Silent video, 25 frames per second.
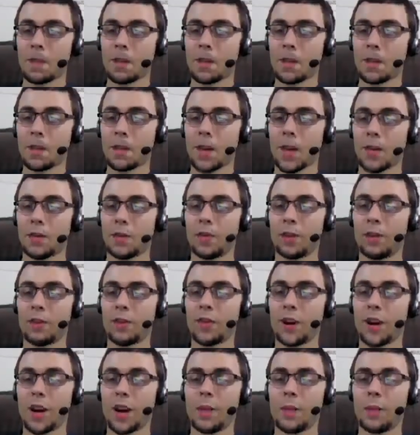Have you played
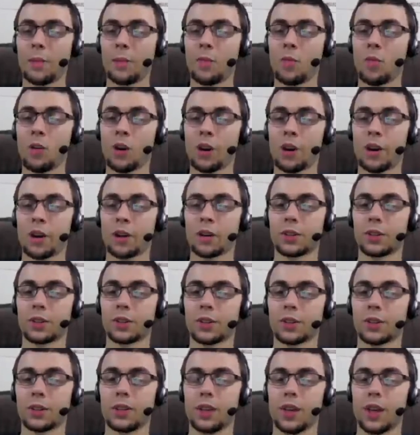Fire Emblem
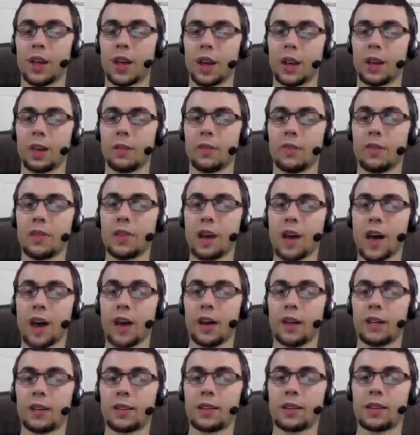Warriors? I have not.
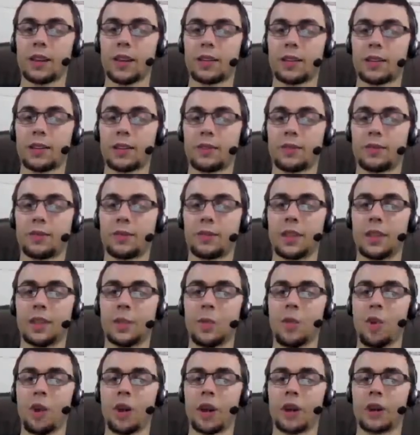It's it's
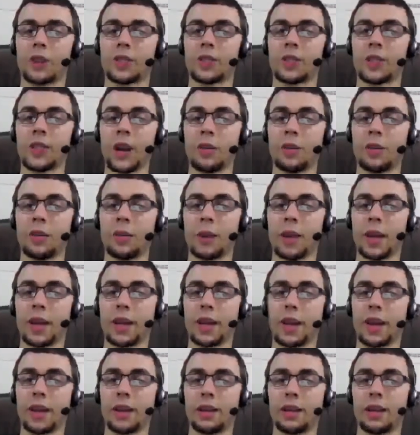Warriors is not really my
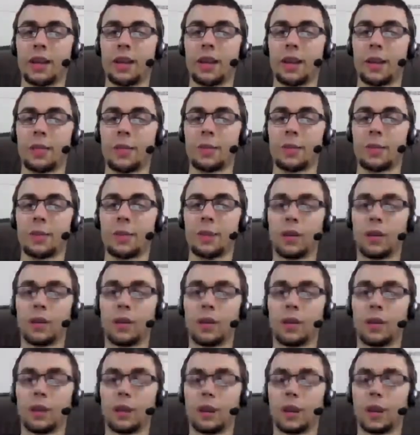kind of game.
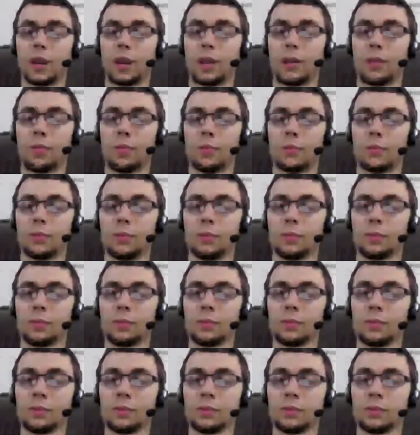Um,
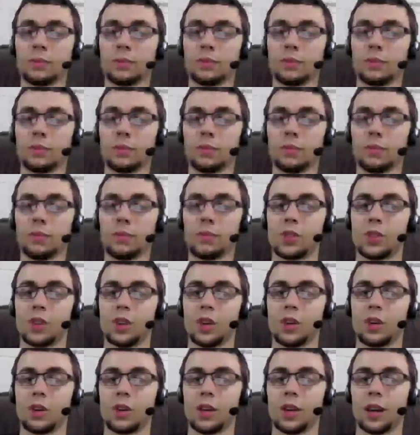so
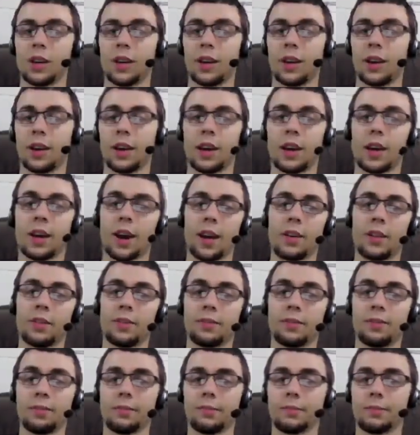I, I, I
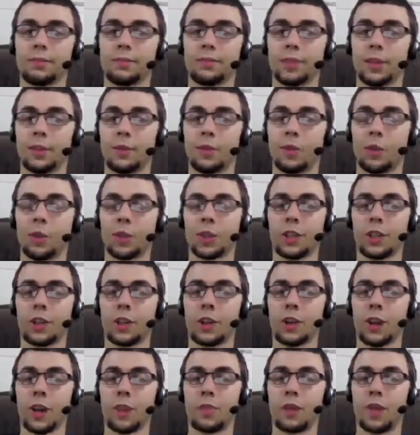unfortunately
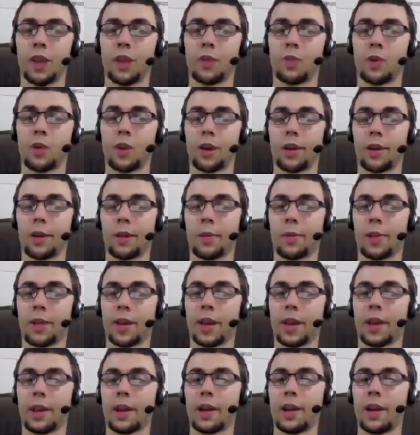no. I probably won't end up
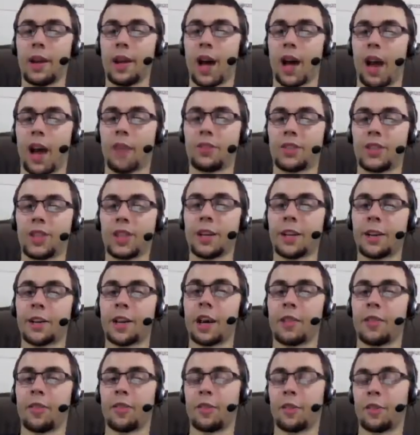playing it. I've seen
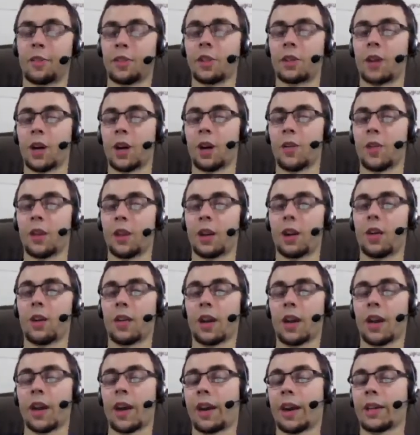enough of it to know that
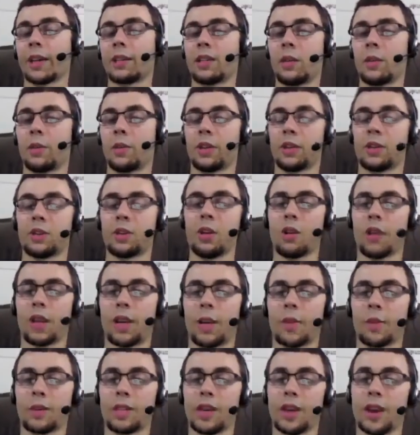okay, I can see what this whole
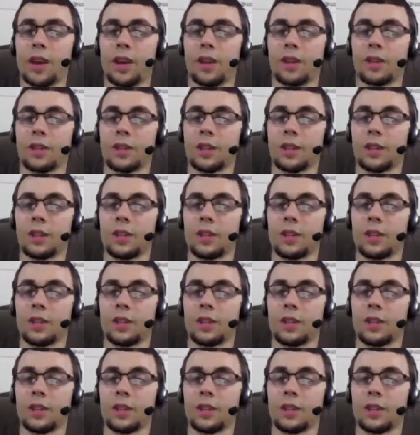game entails, and